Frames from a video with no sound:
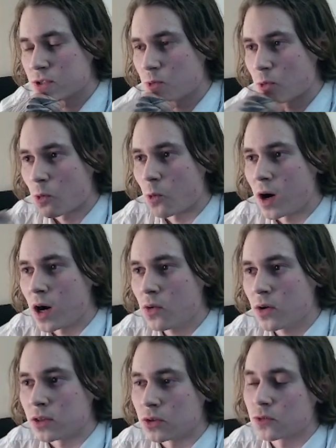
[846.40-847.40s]
for WoW
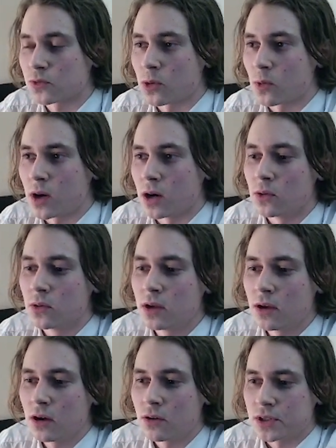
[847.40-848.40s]
and not for WoW.
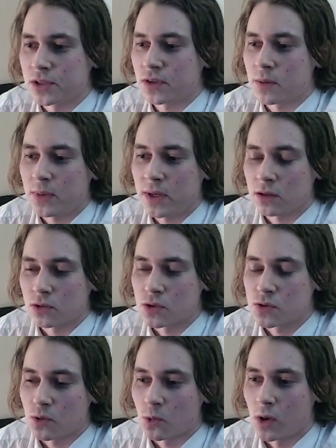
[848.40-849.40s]
Whenever I'm painting those
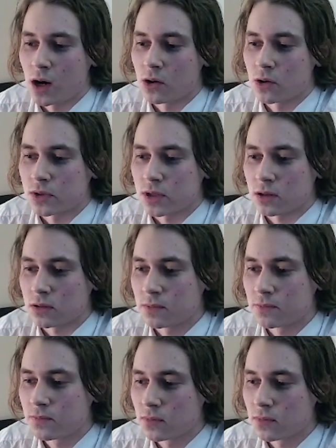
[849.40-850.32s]
for WoW, I